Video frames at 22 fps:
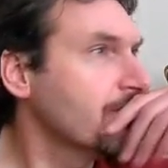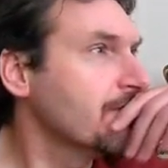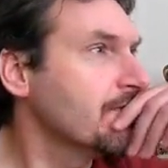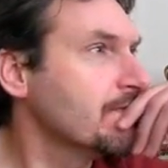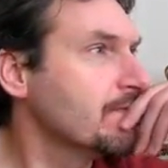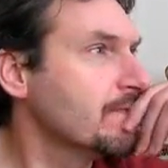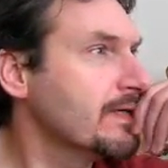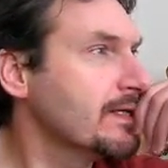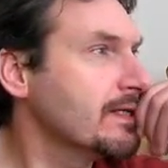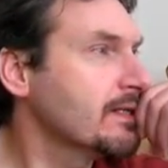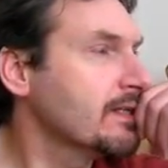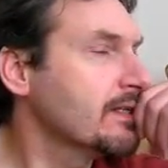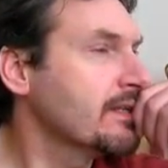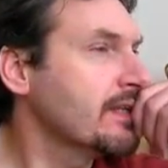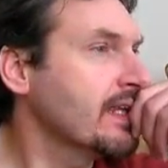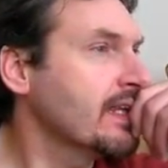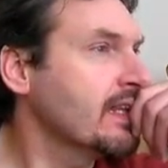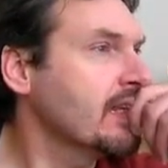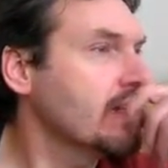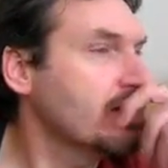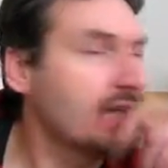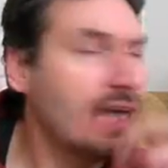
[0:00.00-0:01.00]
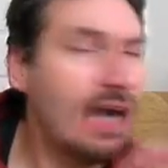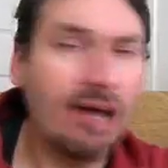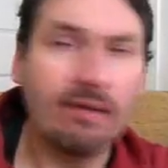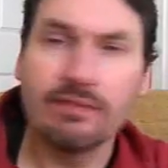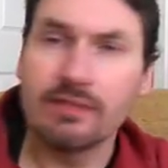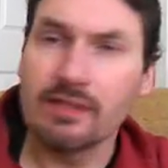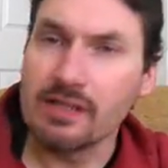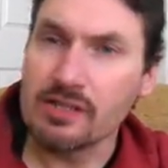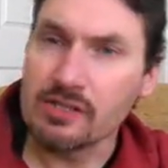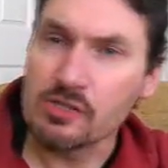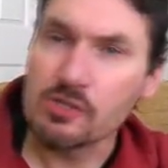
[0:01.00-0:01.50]
The real thing that you have
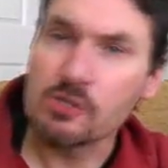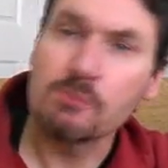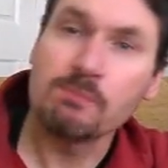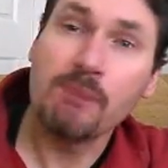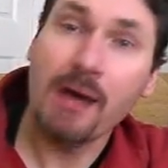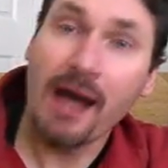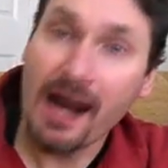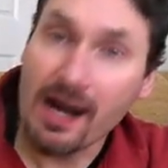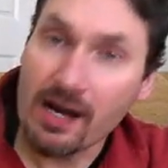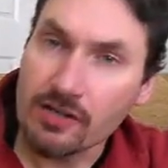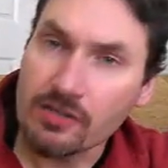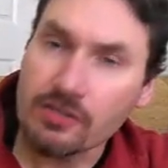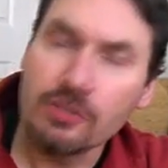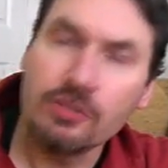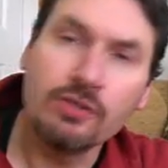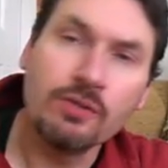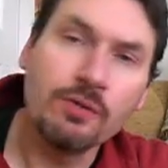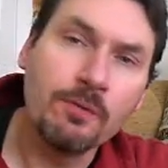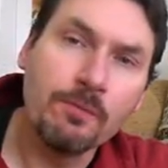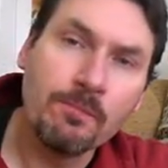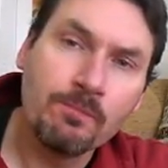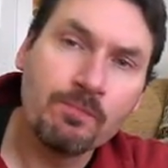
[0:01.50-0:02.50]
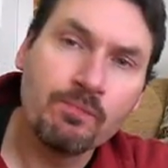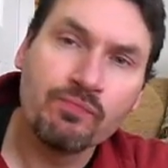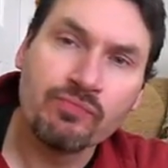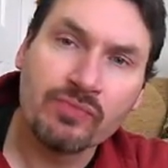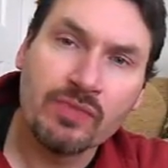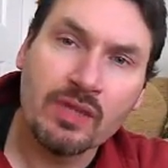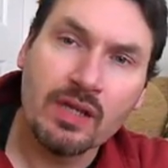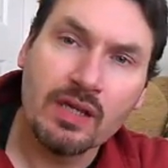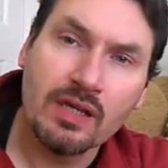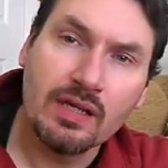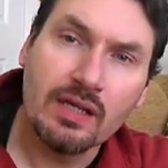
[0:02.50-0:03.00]
to aspire to
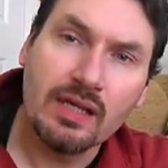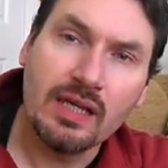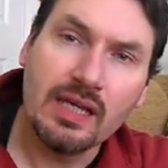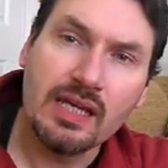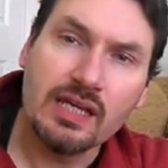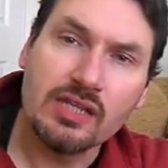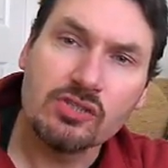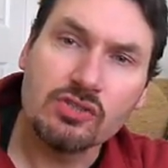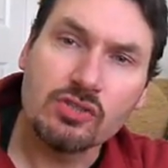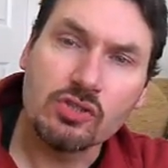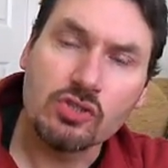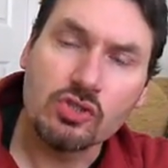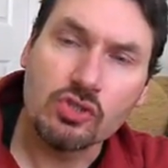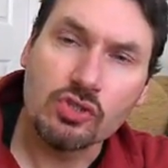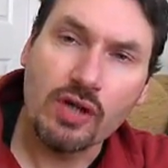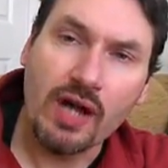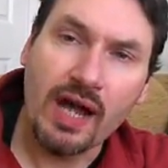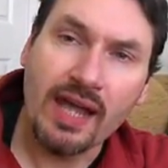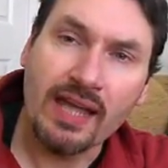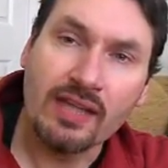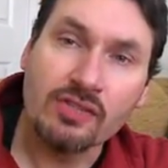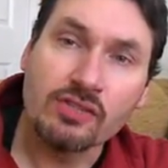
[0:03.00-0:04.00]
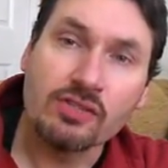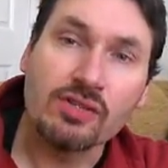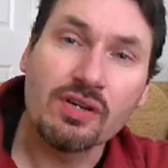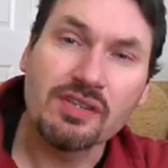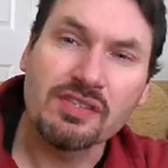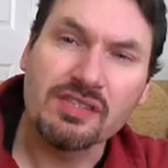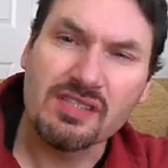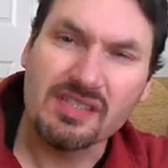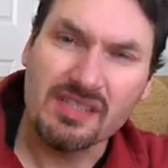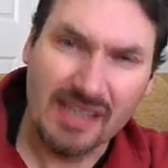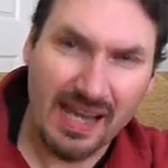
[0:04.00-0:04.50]
is to try and
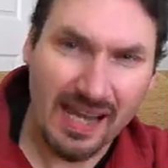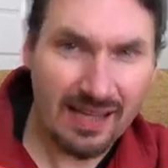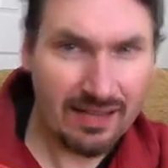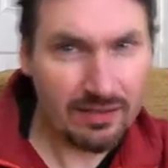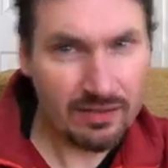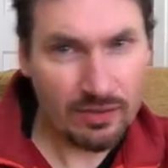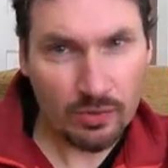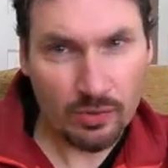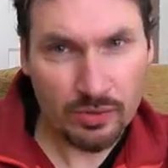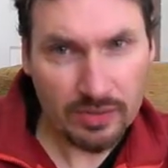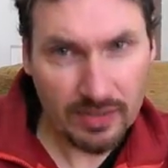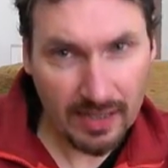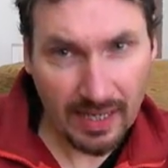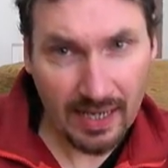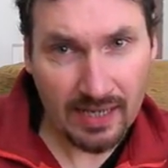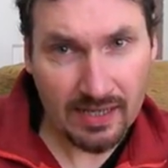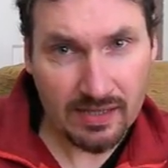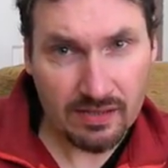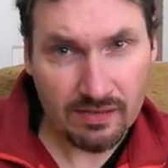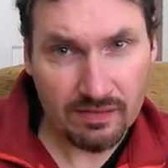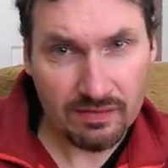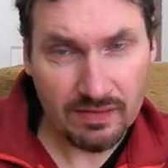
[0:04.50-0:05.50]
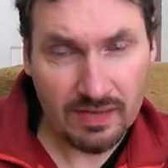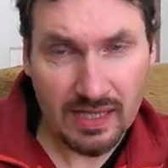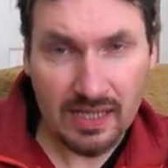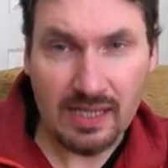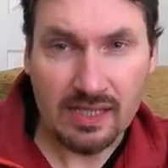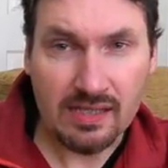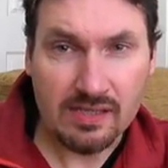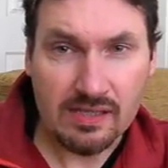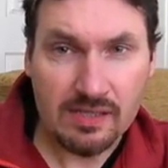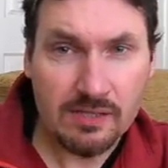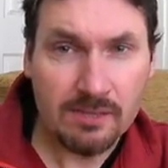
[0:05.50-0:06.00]
transcend those kinds of
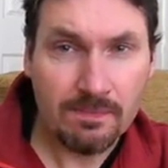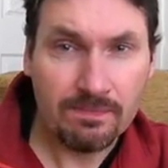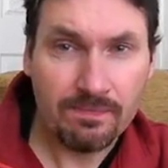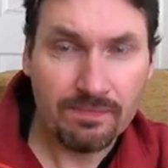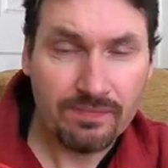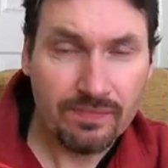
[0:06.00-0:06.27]
needs.